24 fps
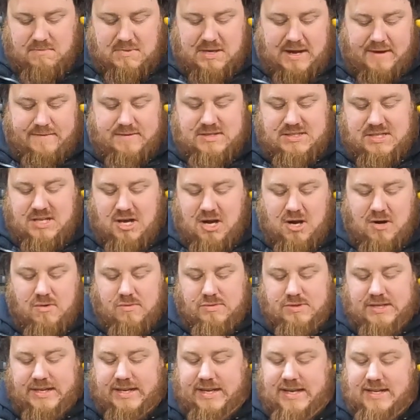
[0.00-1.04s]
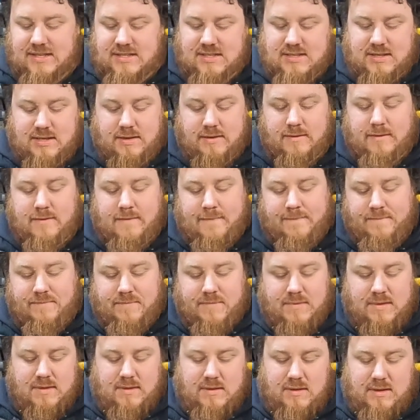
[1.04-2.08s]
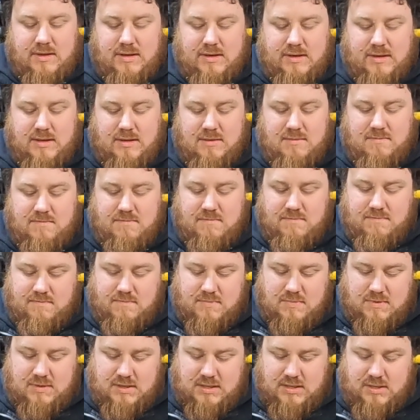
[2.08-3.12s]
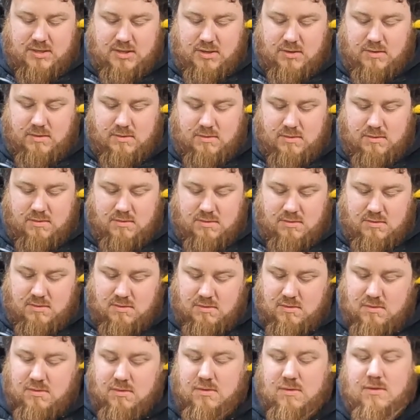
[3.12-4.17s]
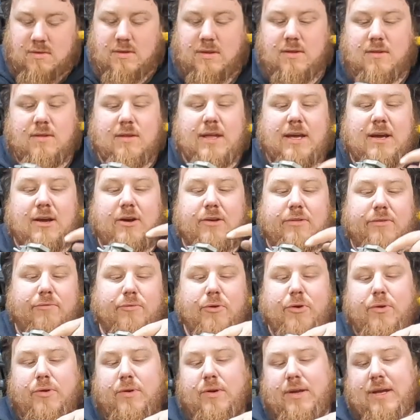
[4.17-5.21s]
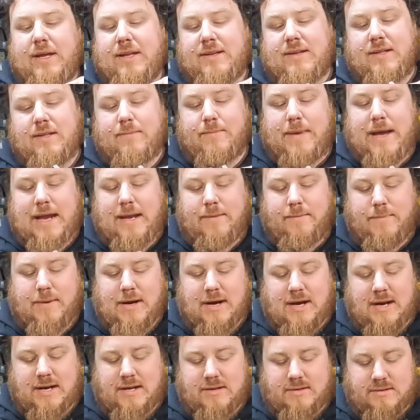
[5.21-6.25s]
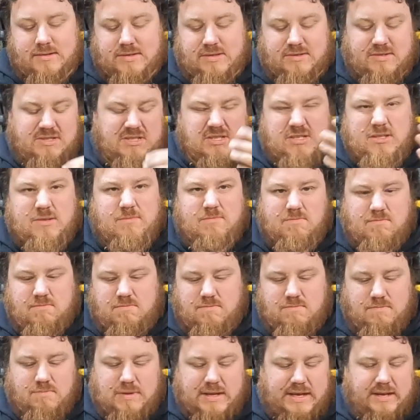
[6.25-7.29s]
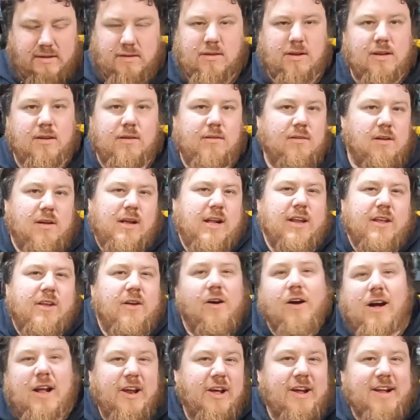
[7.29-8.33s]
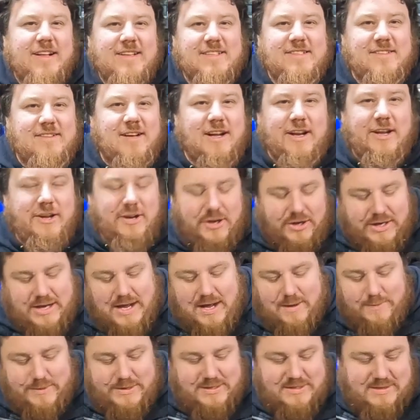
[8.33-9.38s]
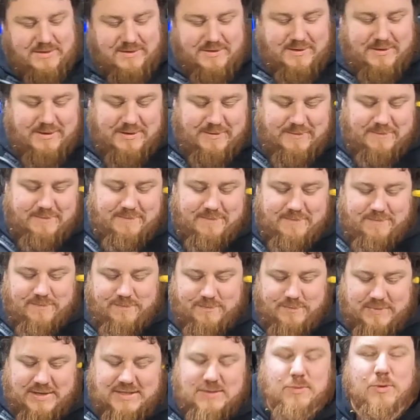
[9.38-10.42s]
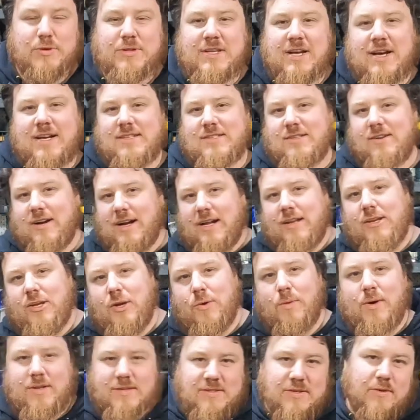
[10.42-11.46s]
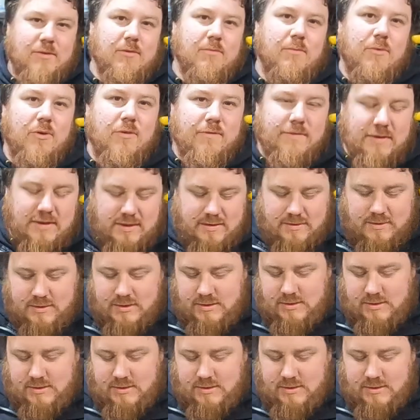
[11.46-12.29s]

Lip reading: covers the holes, I guess, that, I don't know, they go through into the main part. So it's just a blank, I don't know Carbys. That's what it does. I had a new one, so I removed it.